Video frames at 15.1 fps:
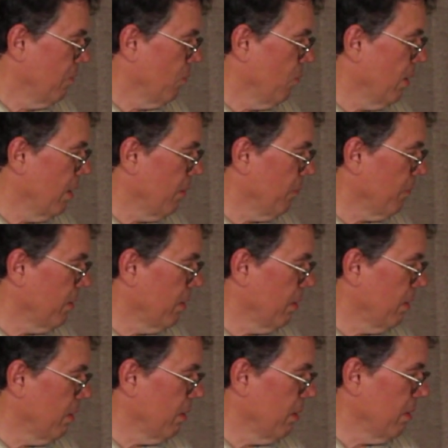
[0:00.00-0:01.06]
Well,
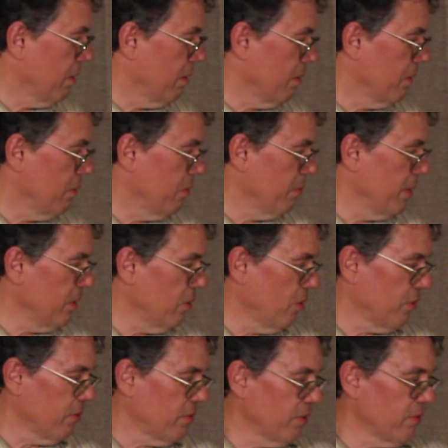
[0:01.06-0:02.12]
you may
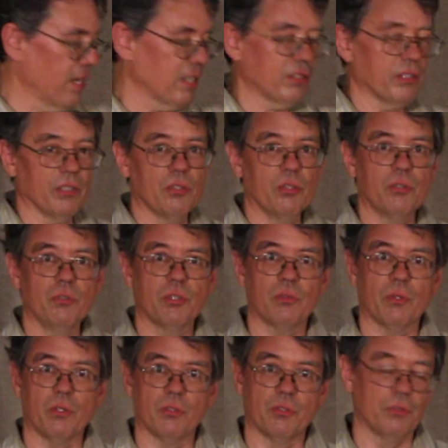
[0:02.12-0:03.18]
know that there are actually two
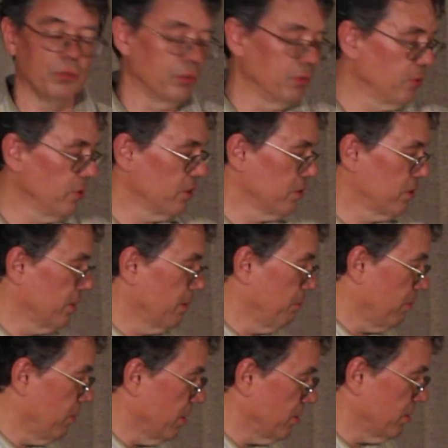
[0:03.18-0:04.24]
square roots of 2. There's a
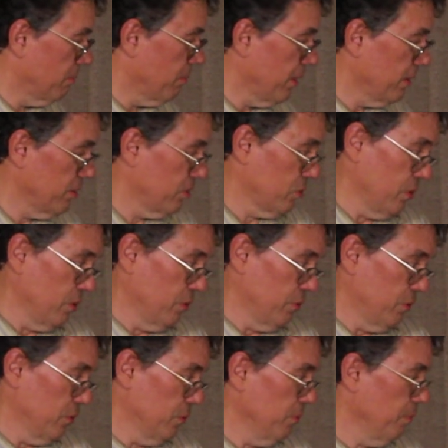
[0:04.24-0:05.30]
plus and minus square root
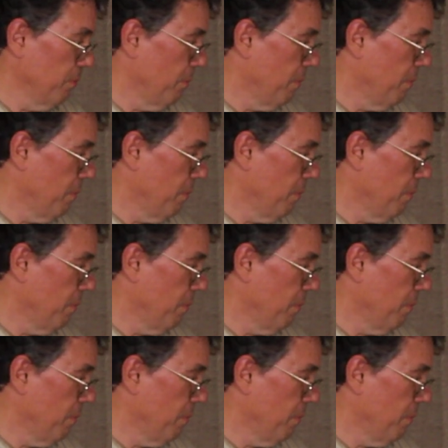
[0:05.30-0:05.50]
of 2.